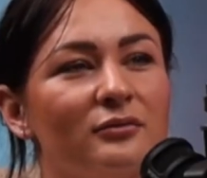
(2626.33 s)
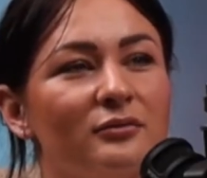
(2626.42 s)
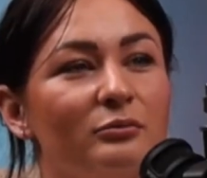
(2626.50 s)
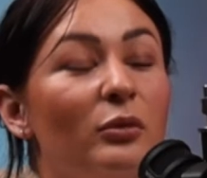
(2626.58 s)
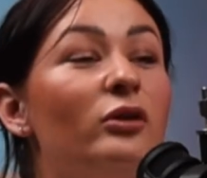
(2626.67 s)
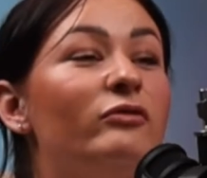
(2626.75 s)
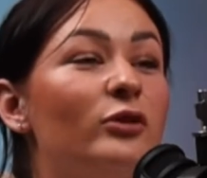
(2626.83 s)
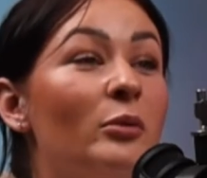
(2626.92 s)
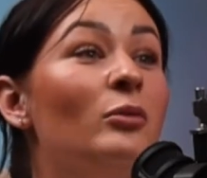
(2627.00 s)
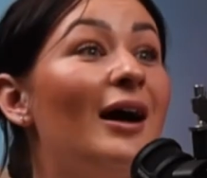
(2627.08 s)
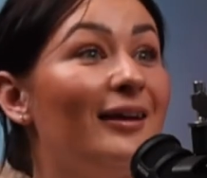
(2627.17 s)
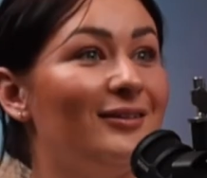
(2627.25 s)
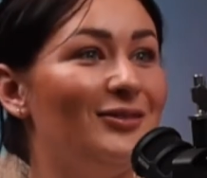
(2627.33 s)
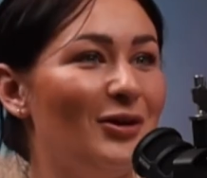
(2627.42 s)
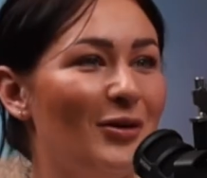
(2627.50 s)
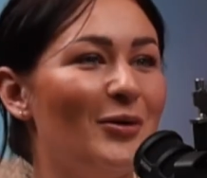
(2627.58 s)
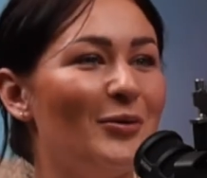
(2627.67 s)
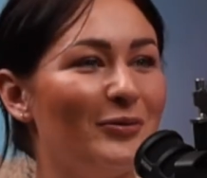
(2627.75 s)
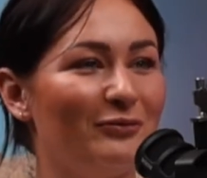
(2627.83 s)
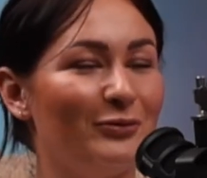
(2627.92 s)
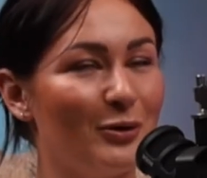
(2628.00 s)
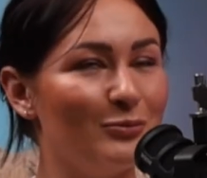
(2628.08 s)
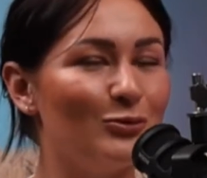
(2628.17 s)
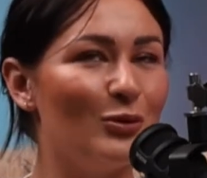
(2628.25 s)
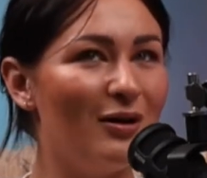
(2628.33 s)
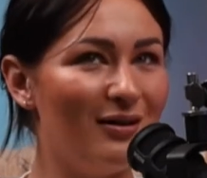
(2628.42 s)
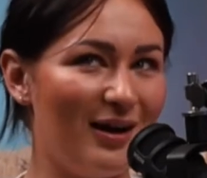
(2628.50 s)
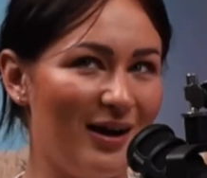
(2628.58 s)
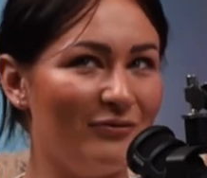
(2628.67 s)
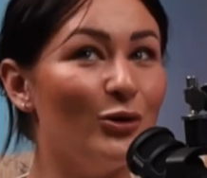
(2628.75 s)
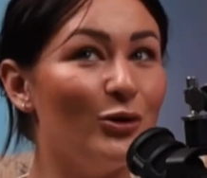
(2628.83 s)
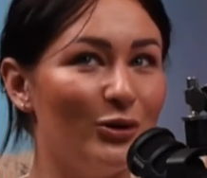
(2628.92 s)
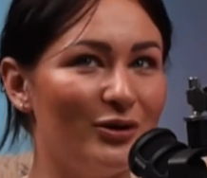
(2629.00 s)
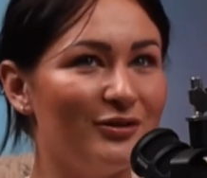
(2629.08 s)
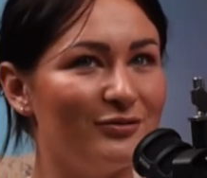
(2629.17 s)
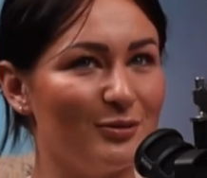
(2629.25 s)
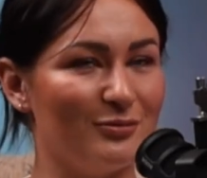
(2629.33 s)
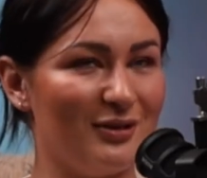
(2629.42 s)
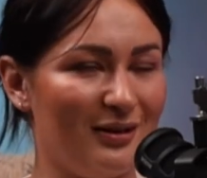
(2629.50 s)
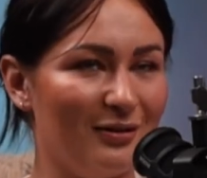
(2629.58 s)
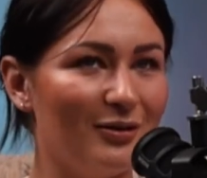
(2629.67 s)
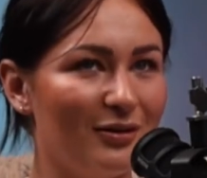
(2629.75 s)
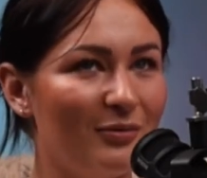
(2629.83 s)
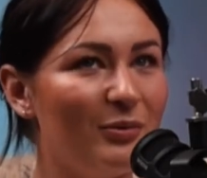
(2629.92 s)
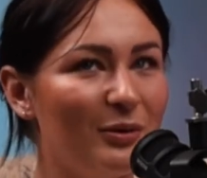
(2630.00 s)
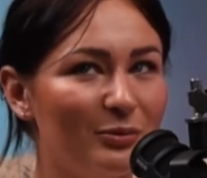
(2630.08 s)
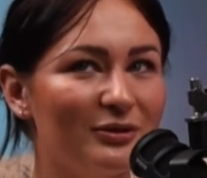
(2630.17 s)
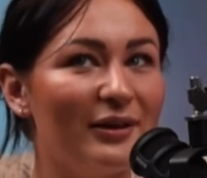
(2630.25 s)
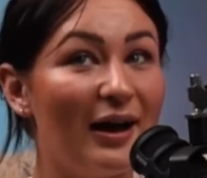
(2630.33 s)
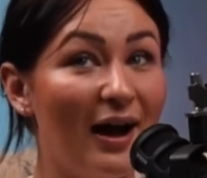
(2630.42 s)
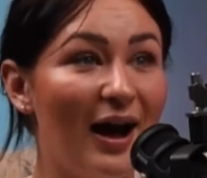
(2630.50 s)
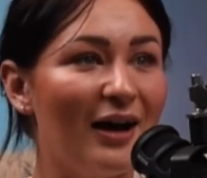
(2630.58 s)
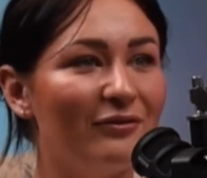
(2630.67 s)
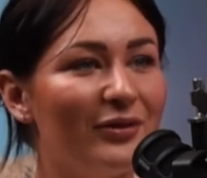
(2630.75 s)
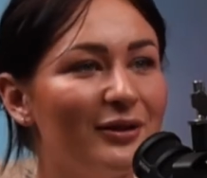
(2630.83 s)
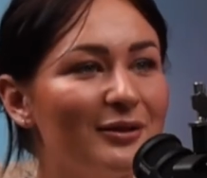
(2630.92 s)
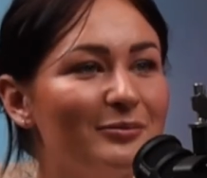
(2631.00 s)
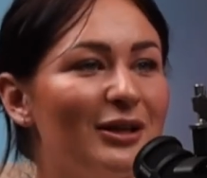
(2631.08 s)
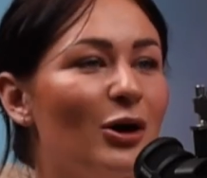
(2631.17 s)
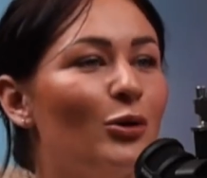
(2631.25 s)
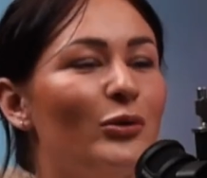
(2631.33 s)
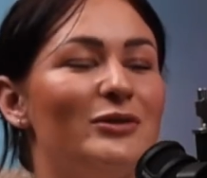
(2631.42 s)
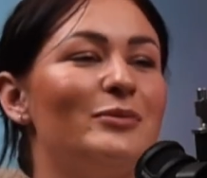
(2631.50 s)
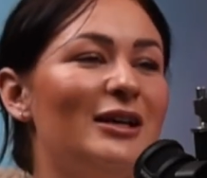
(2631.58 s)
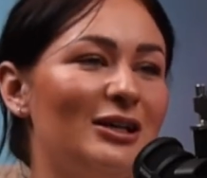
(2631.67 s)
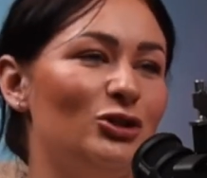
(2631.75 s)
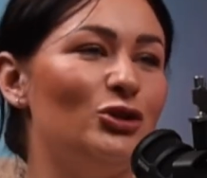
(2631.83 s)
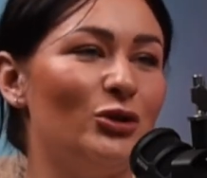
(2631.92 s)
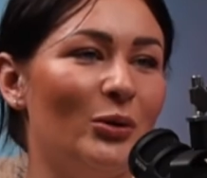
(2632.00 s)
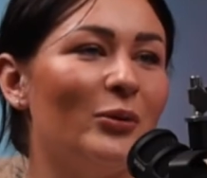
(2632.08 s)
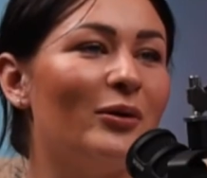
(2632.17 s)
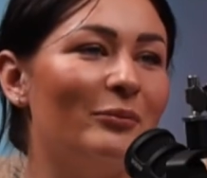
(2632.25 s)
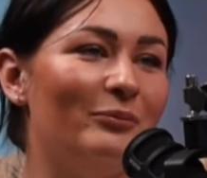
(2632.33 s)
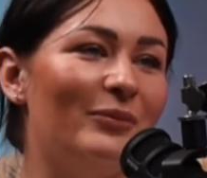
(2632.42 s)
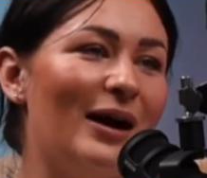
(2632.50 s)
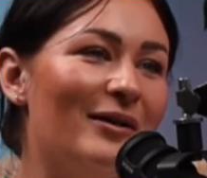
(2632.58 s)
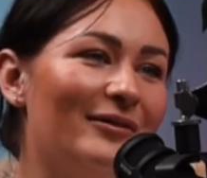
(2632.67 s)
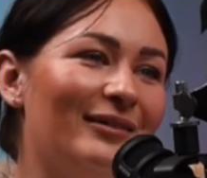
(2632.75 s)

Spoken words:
but from what I've heard from like other people that have them, they always make a joke about.